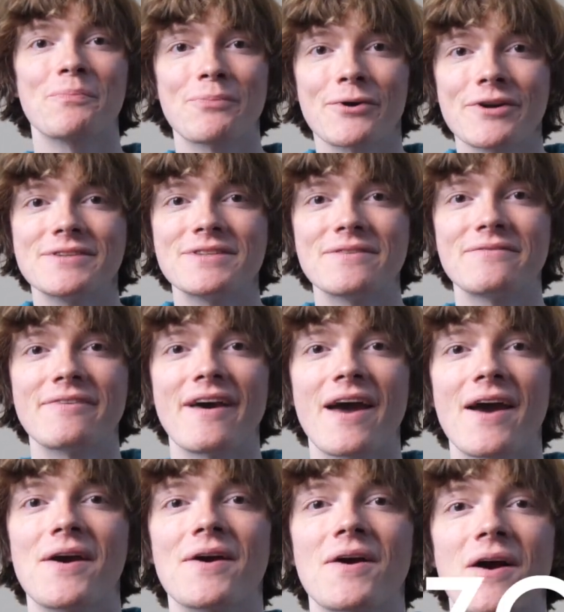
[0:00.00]
Print
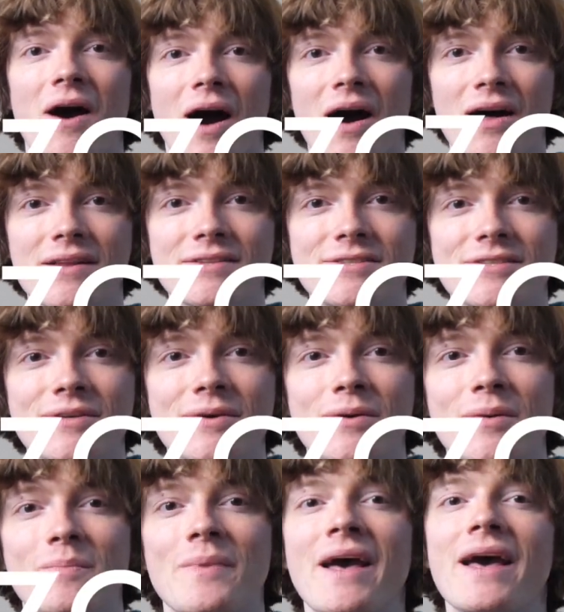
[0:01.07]
Affair on
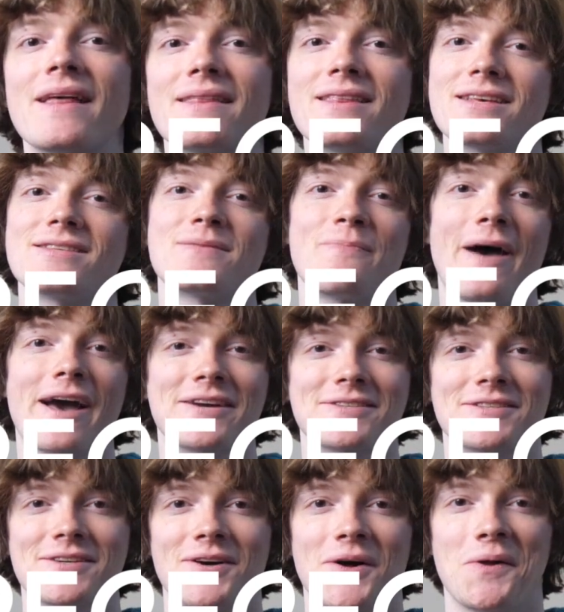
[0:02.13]
Zoom, the
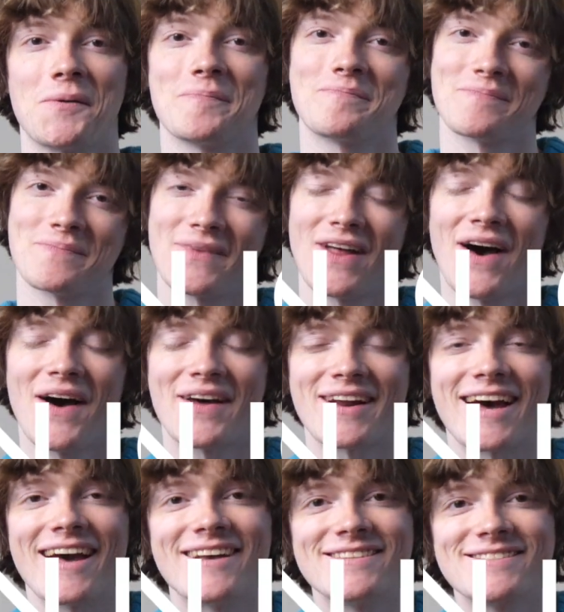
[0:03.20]
spectacle on
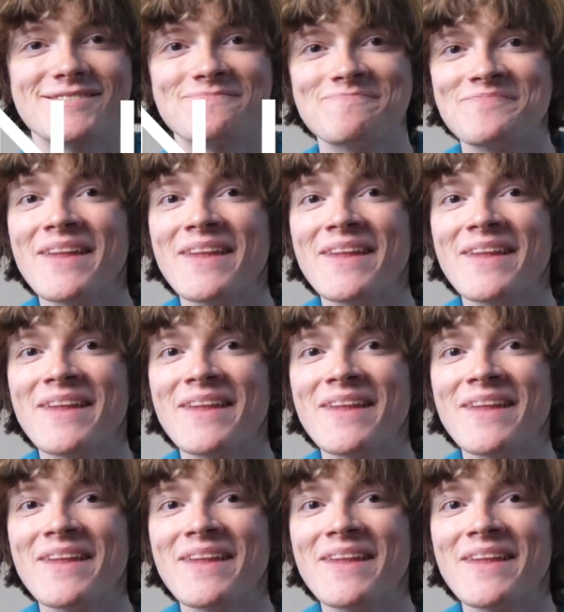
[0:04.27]
ice.